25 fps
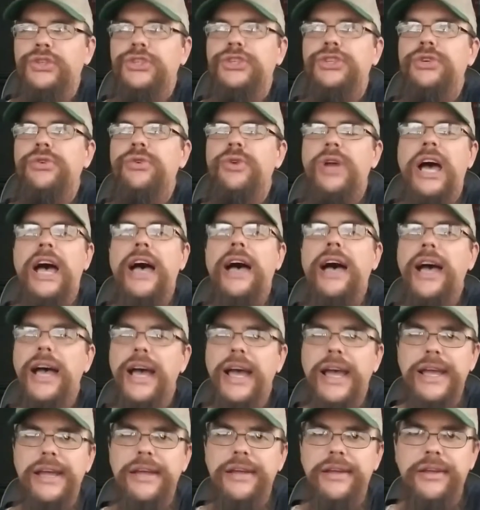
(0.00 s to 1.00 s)
we'll shoot
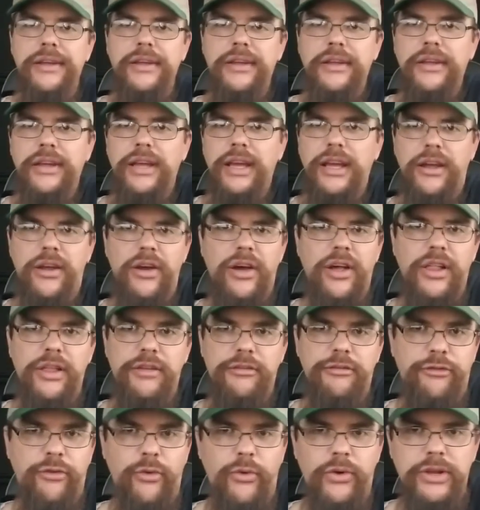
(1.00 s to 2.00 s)
high and call
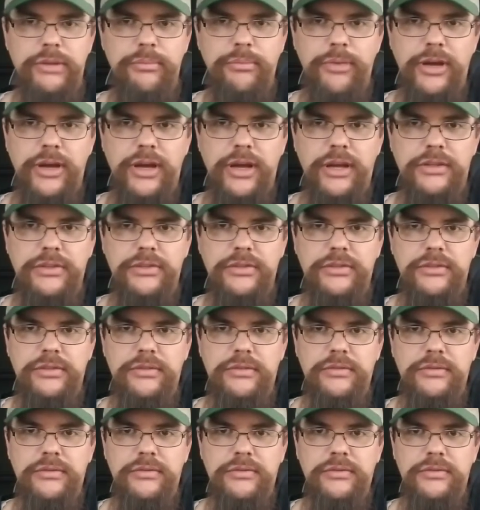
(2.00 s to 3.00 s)
it 40 bucks,
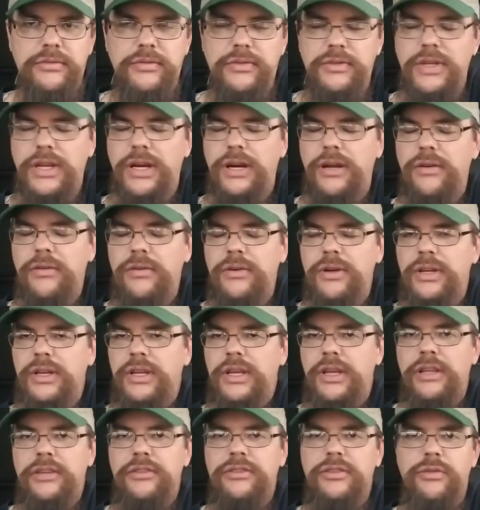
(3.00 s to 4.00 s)
you know,
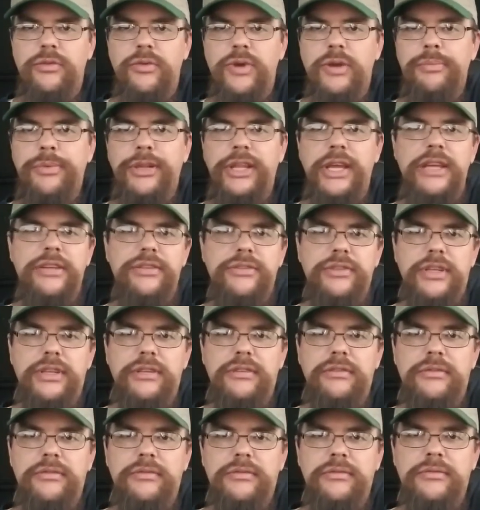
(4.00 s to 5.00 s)
to replace
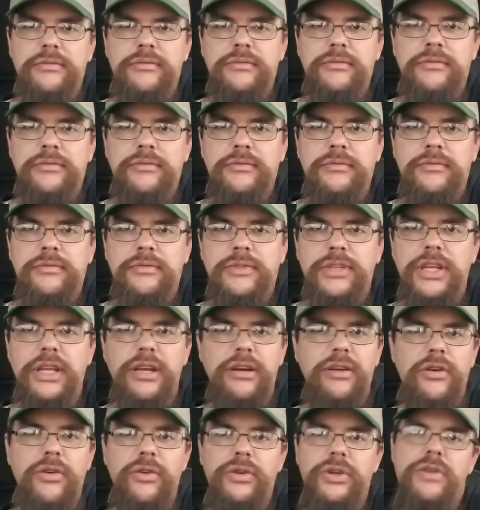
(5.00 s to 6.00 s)
it, to
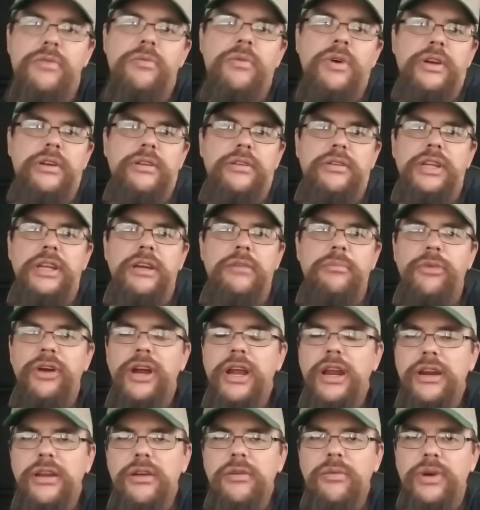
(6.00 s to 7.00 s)
get a whole new one, to get a
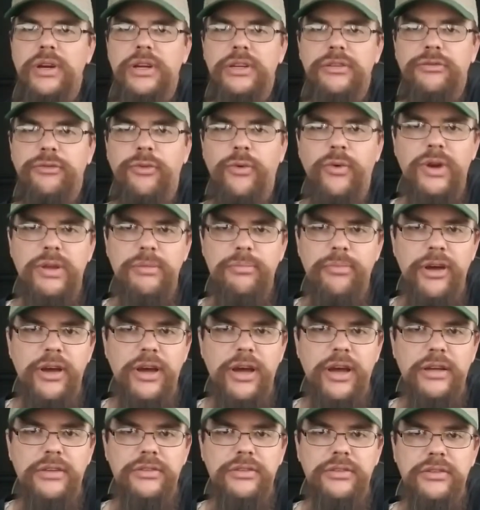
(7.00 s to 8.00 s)
brand new one. It's 40
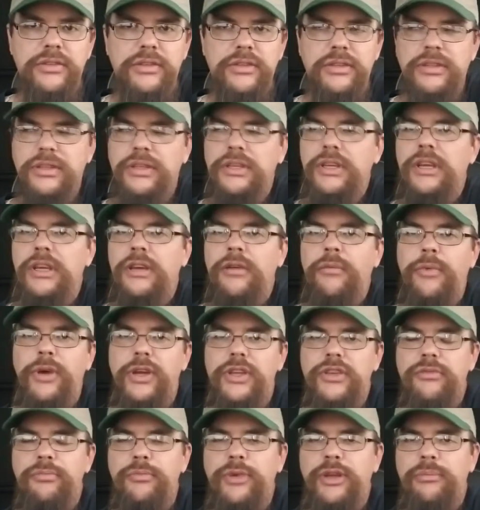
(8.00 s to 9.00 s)
bucks but
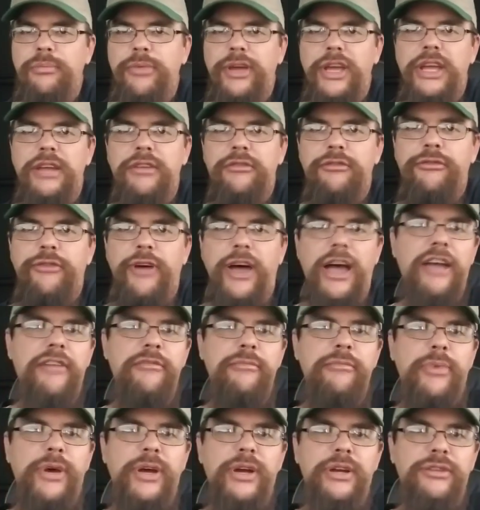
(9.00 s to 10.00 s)
you've been paying
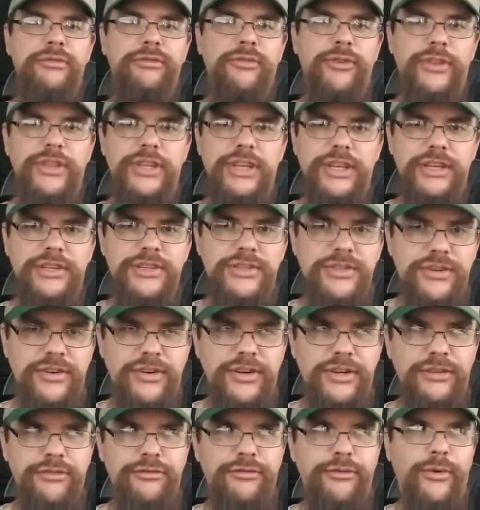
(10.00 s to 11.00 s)
five bucks for the
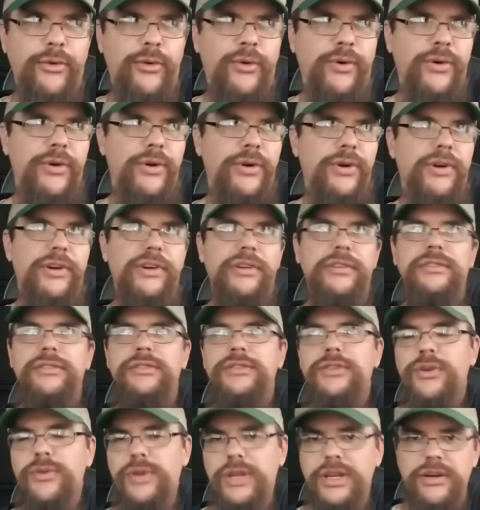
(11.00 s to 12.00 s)
insurance for
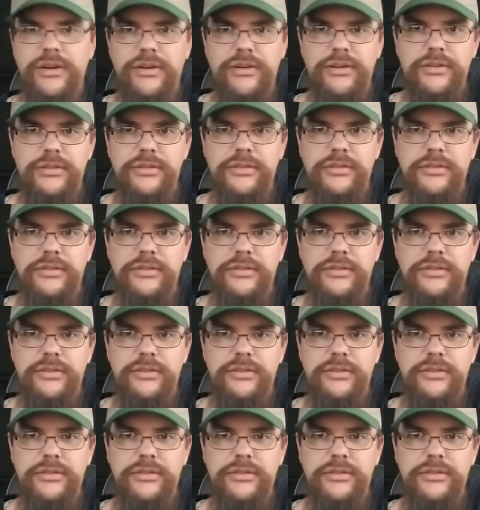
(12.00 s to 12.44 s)
two years.